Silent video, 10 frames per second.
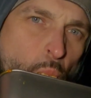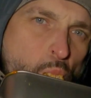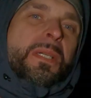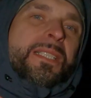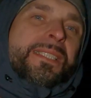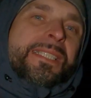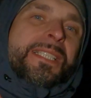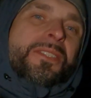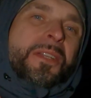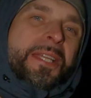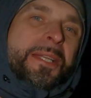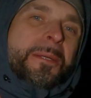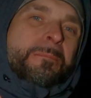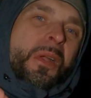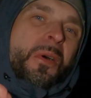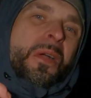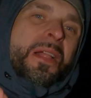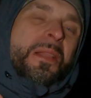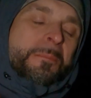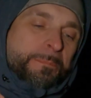But the seasoning,
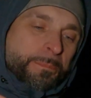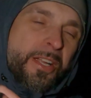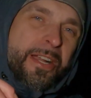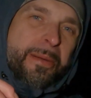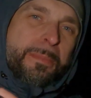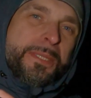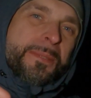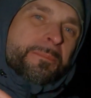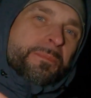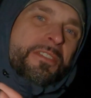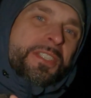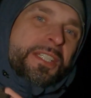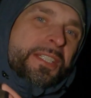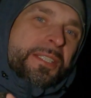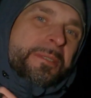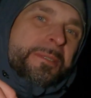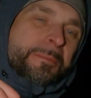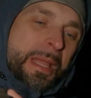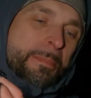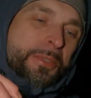oil, herbs, everything,
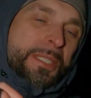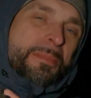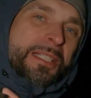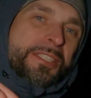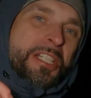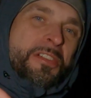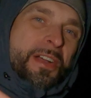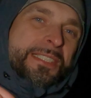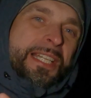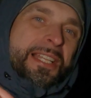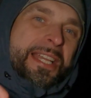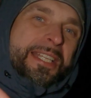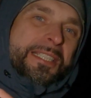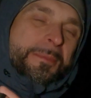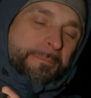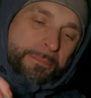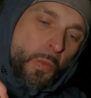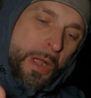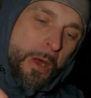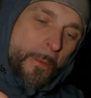I'm putting myself as I like it.
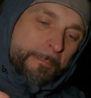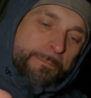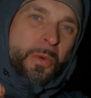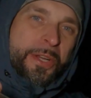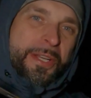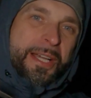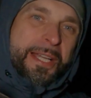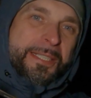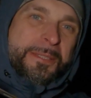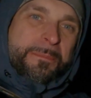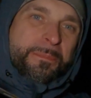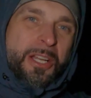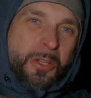Wow, very nice. And